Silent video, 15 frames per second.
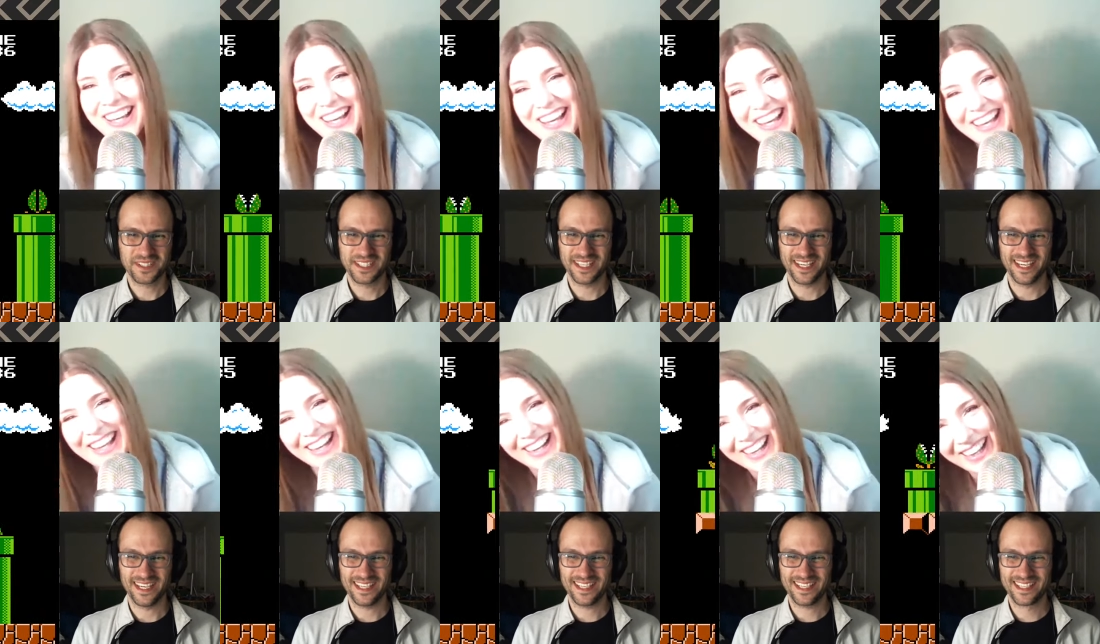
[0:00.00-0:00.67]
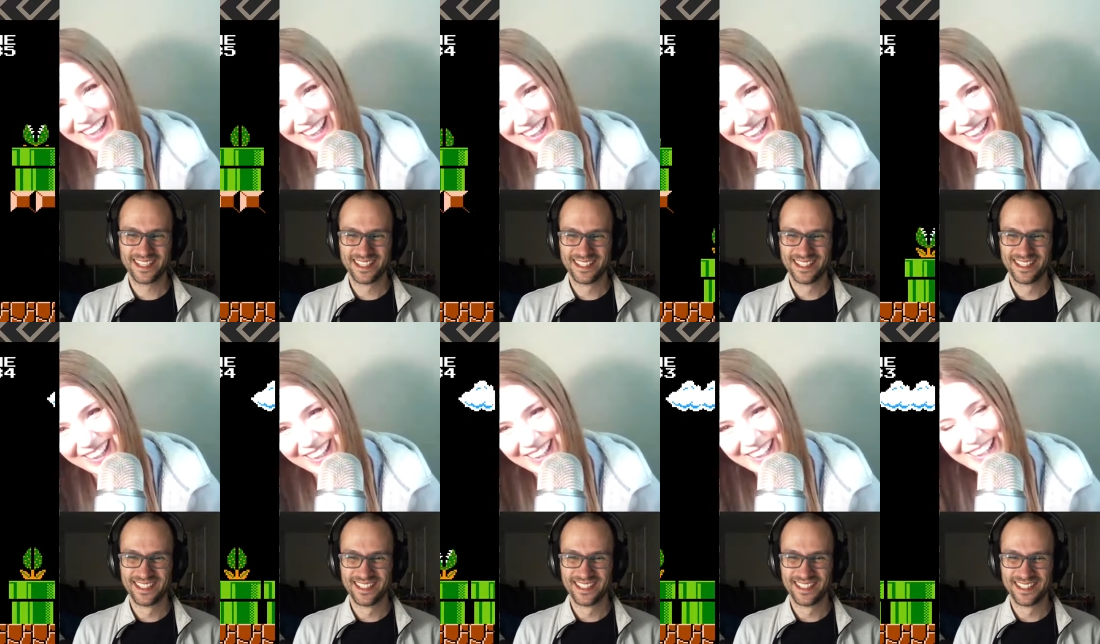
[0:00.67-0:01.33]
Speaker 1: okay.
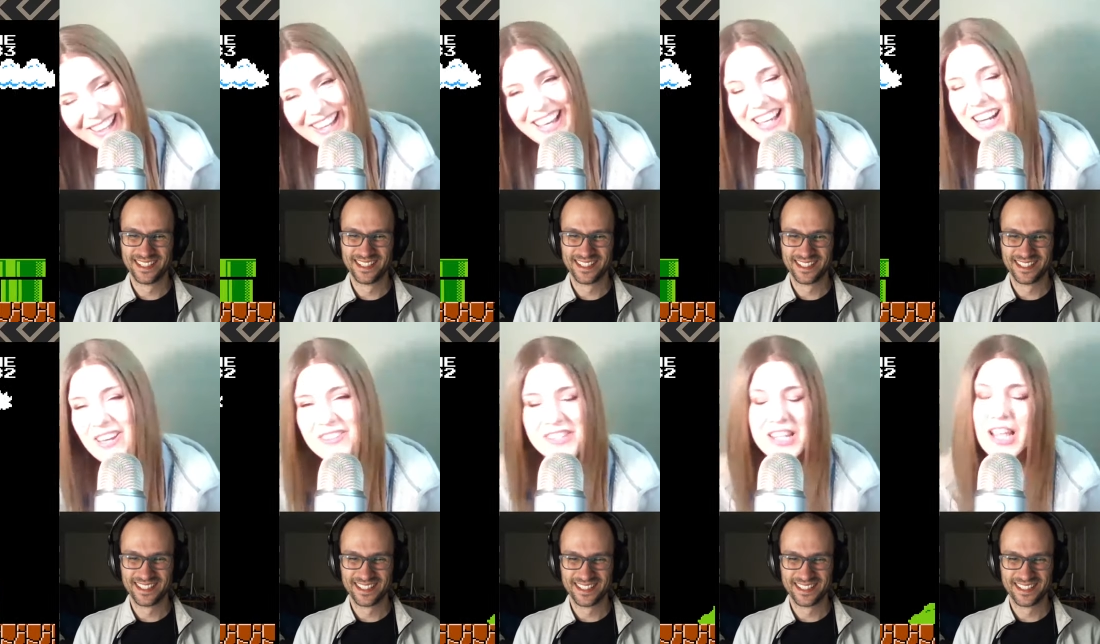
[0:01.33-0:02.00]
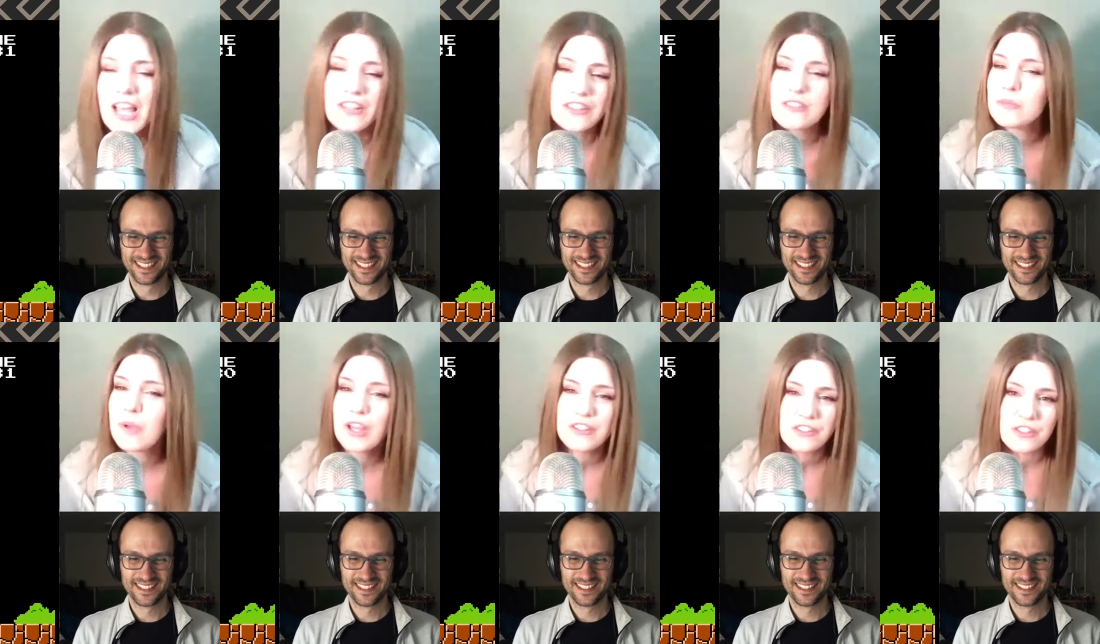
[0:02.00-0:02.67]
And I was like, I'll just
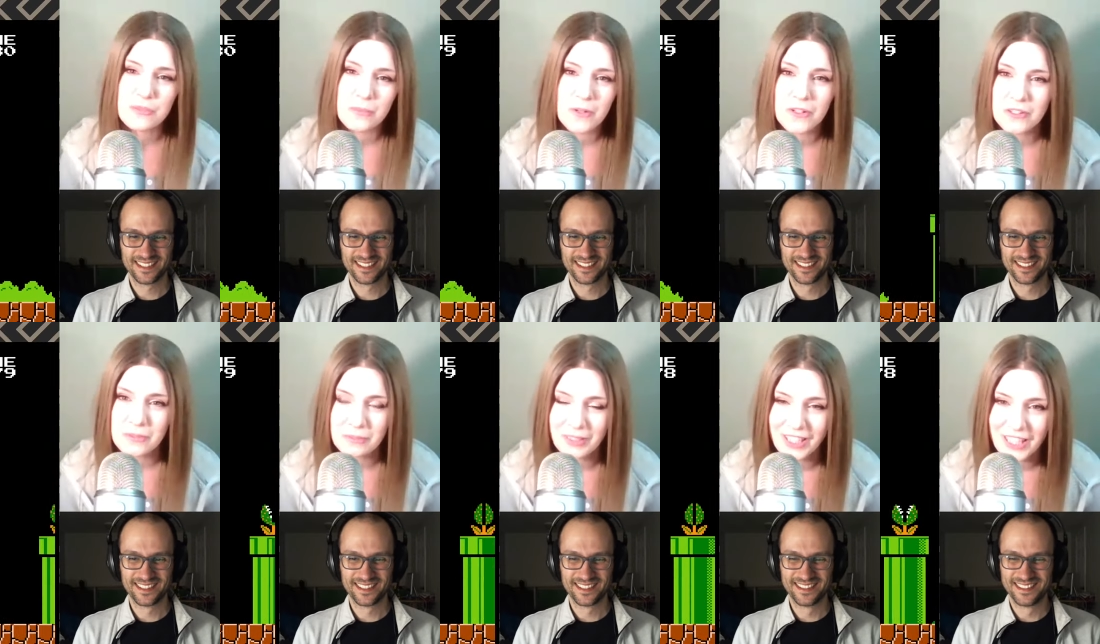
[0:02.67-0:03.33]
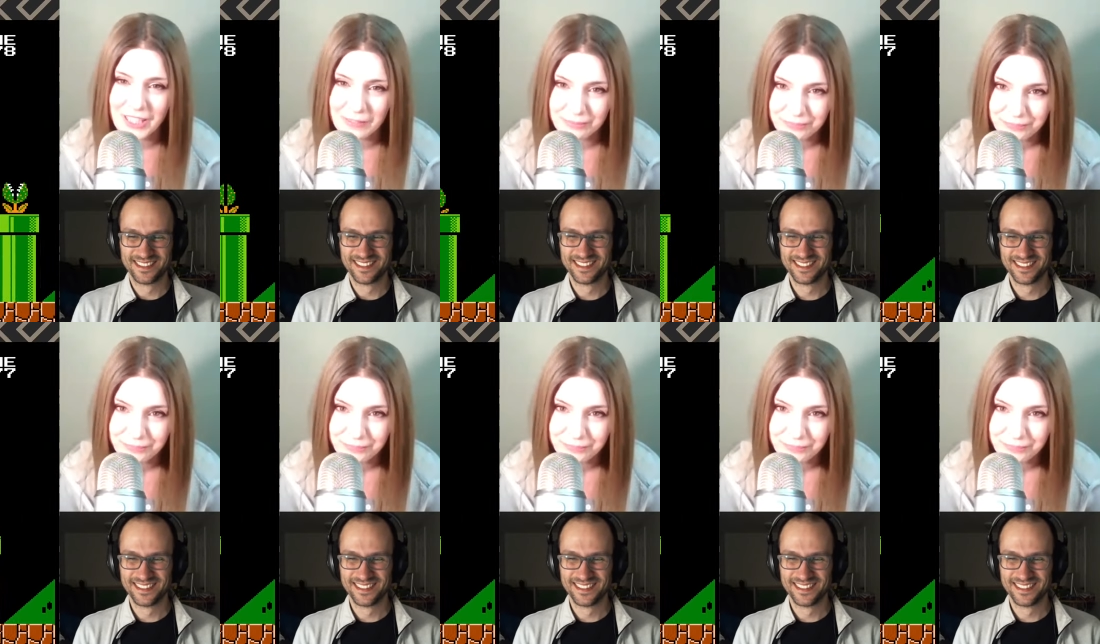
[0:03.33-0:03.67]
watch this person play it.